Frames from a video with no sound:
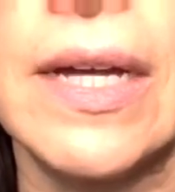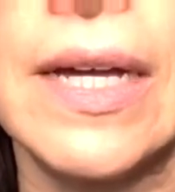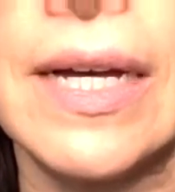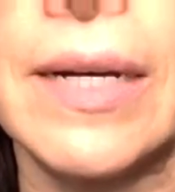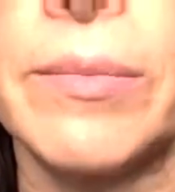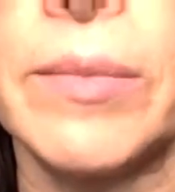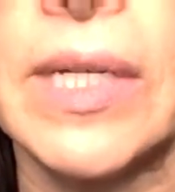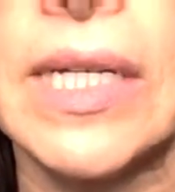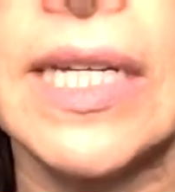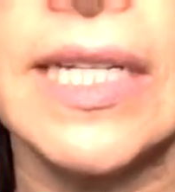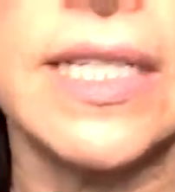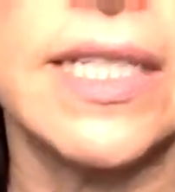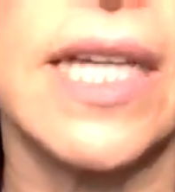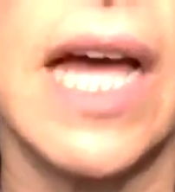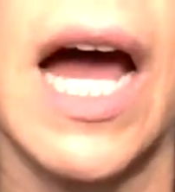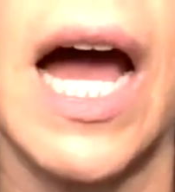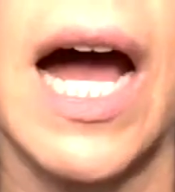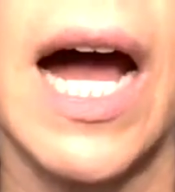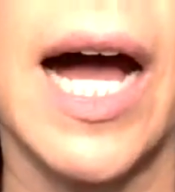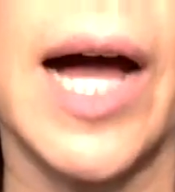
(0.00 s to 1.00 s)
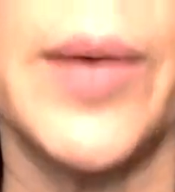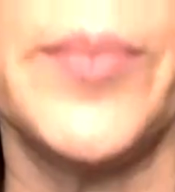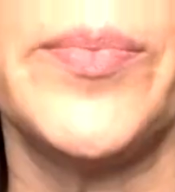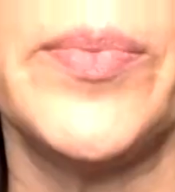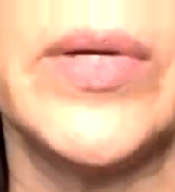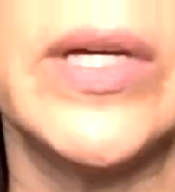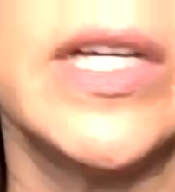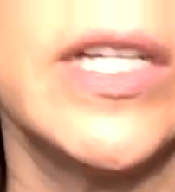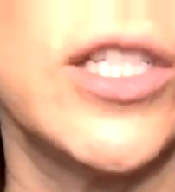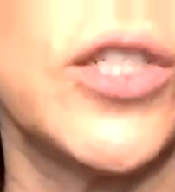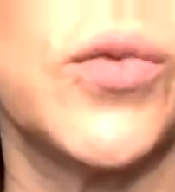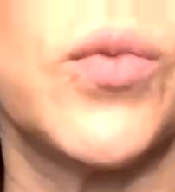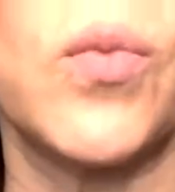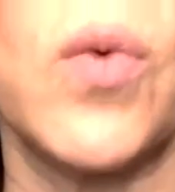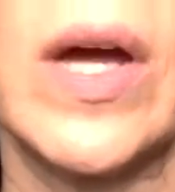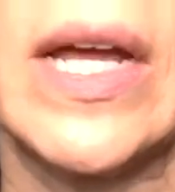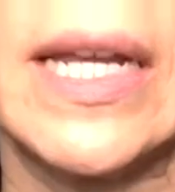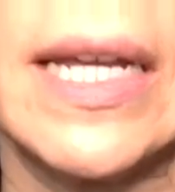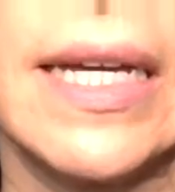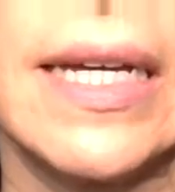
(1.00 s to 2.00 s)
Um, it's up, it's
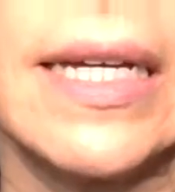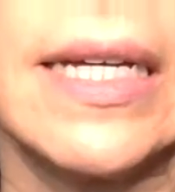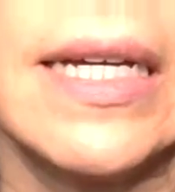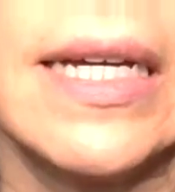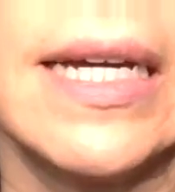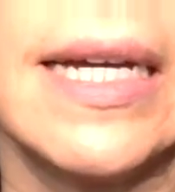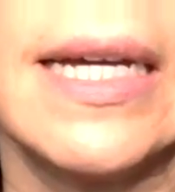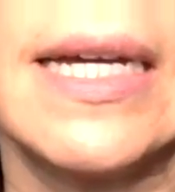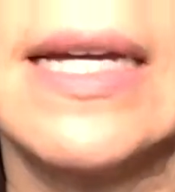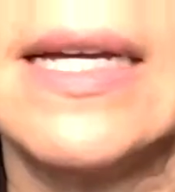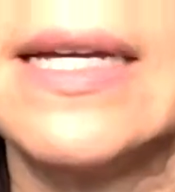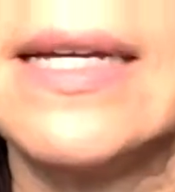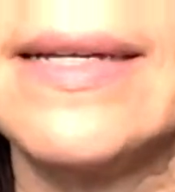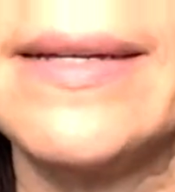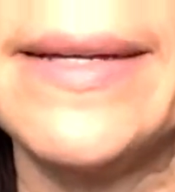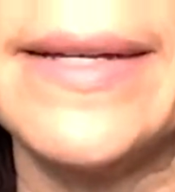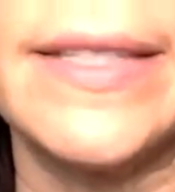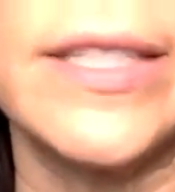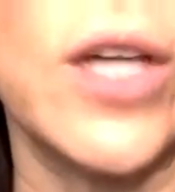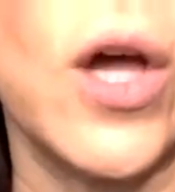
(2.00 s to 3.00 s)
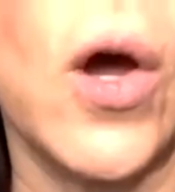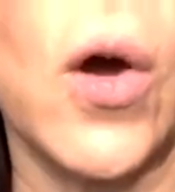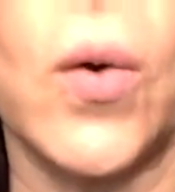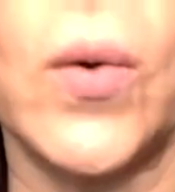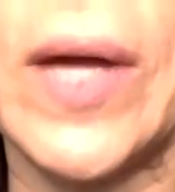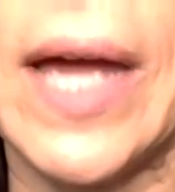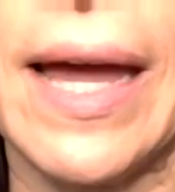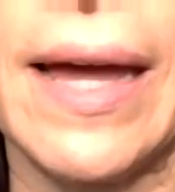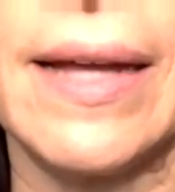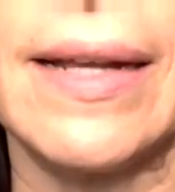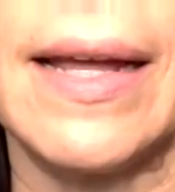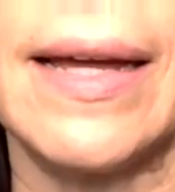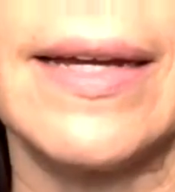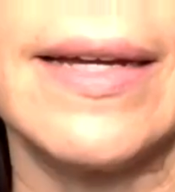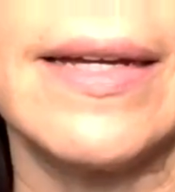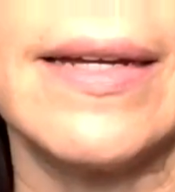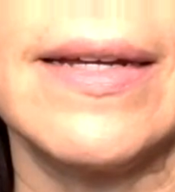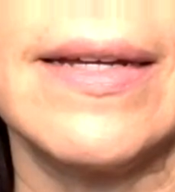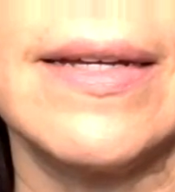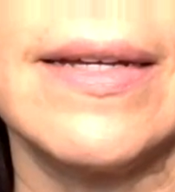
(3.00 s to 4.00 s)
running, it's okay
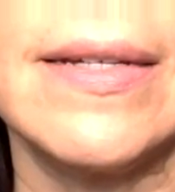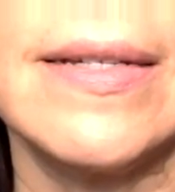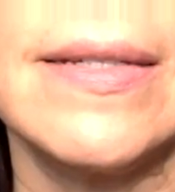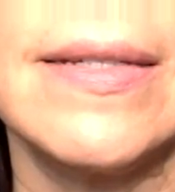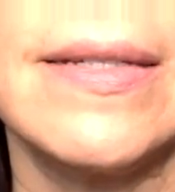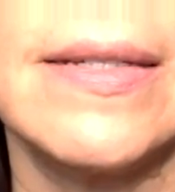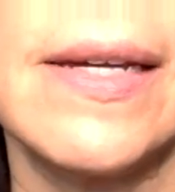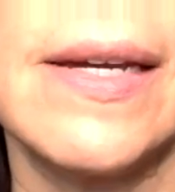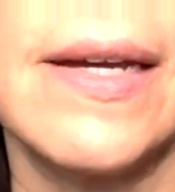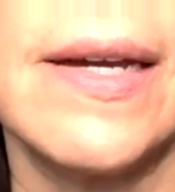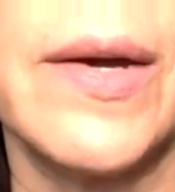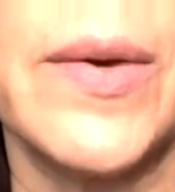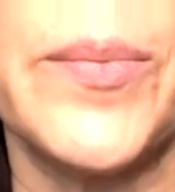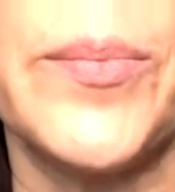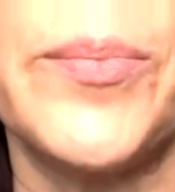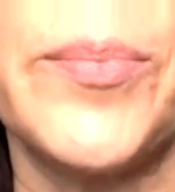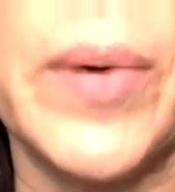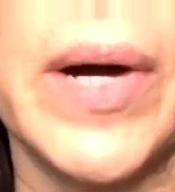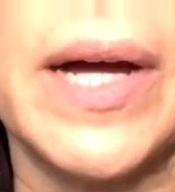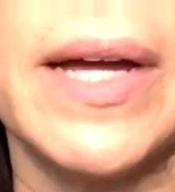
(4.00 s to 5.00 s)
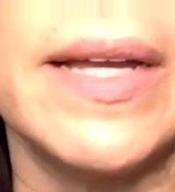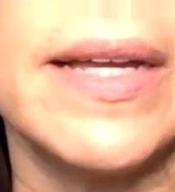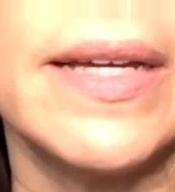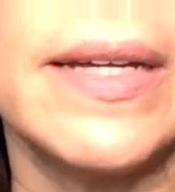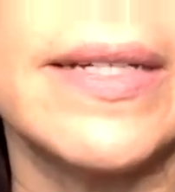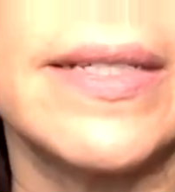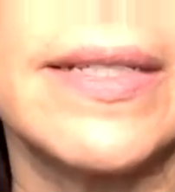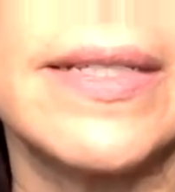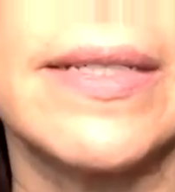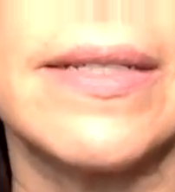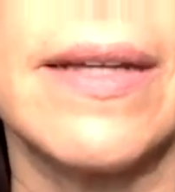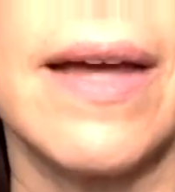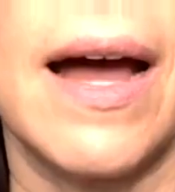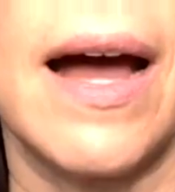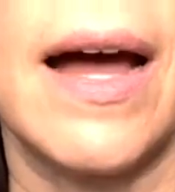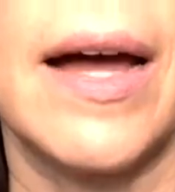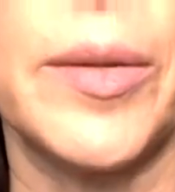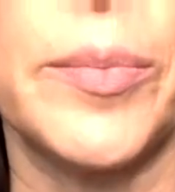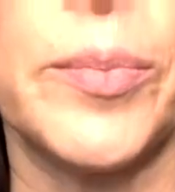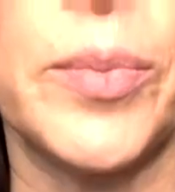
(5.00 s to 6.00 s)
like it is, but it's
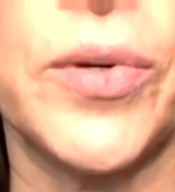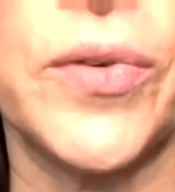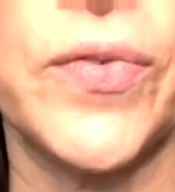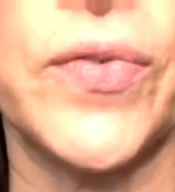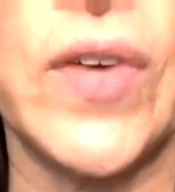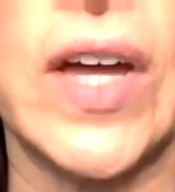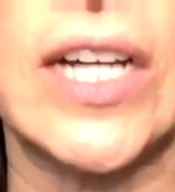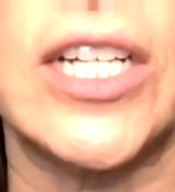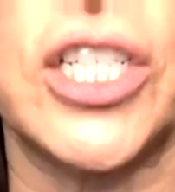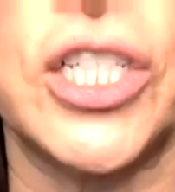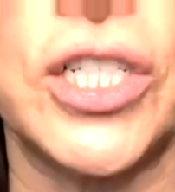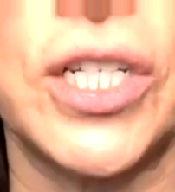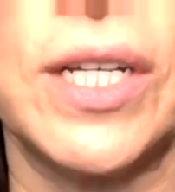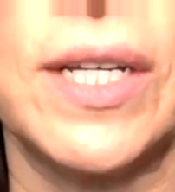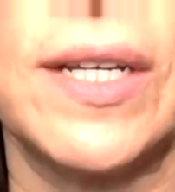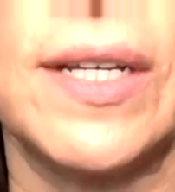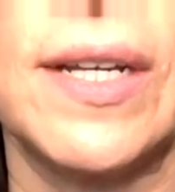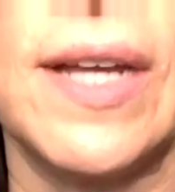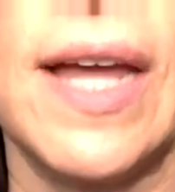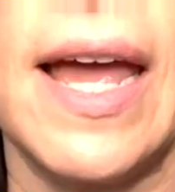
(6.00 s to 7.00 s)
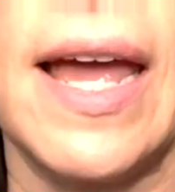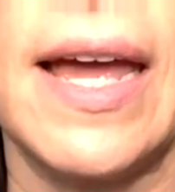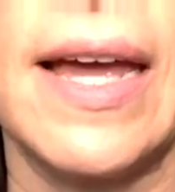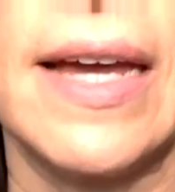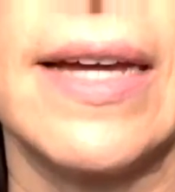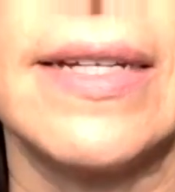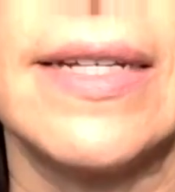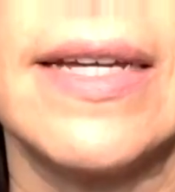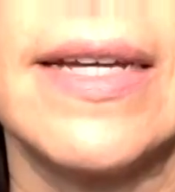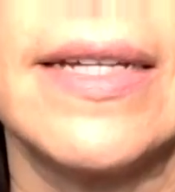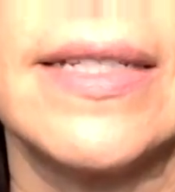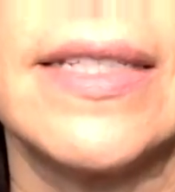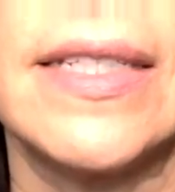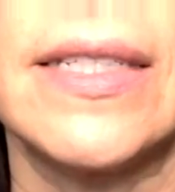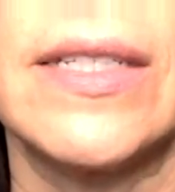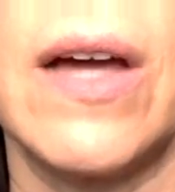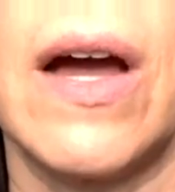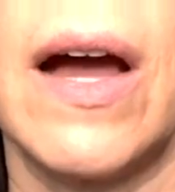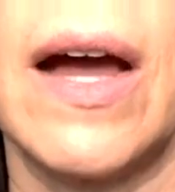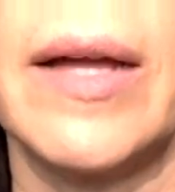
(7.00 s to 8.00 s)
not perfection and
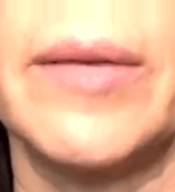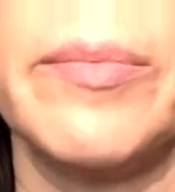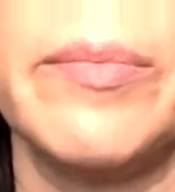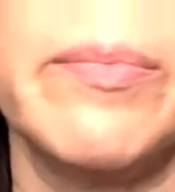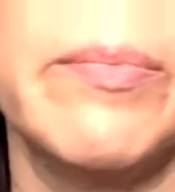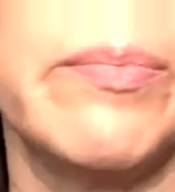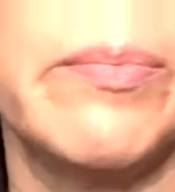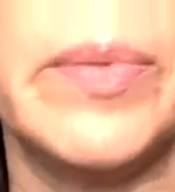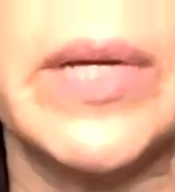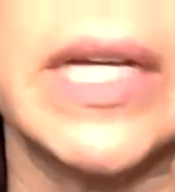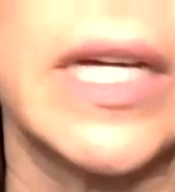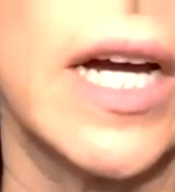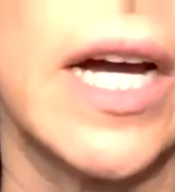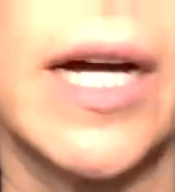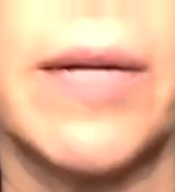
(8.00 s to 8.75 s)
it's not being